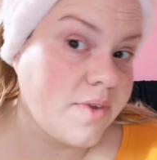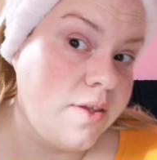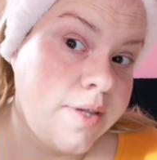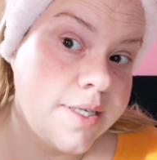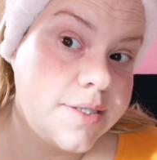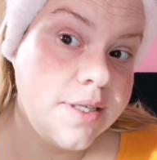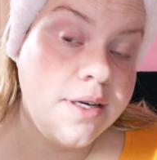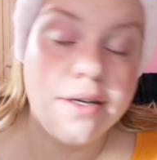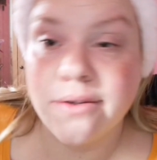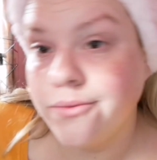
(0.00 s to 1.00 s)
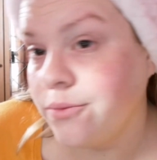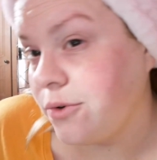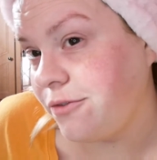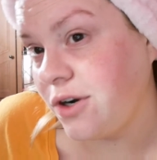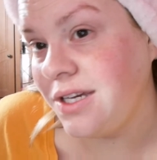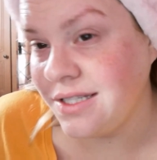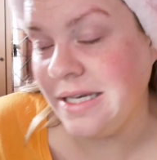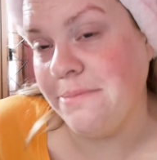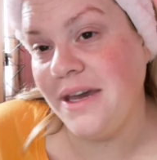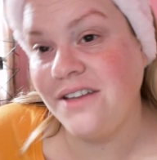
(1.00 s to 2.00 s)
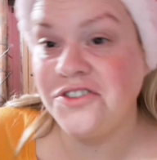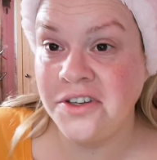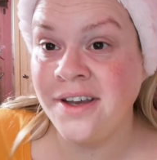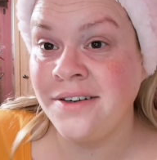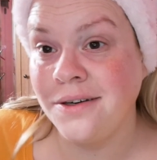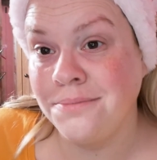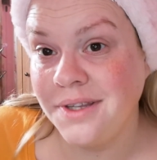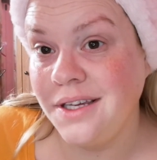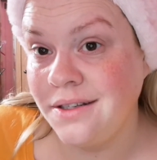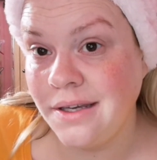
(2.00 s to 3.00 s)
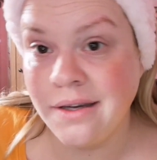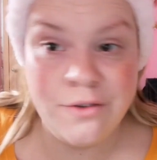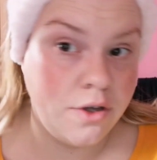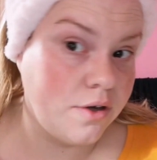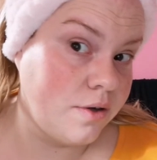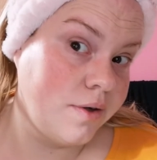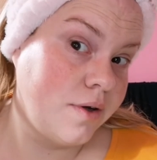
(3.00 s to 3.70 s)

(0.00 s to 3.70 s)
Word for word: And that's that. Well, for 80p, you can't complain, can you?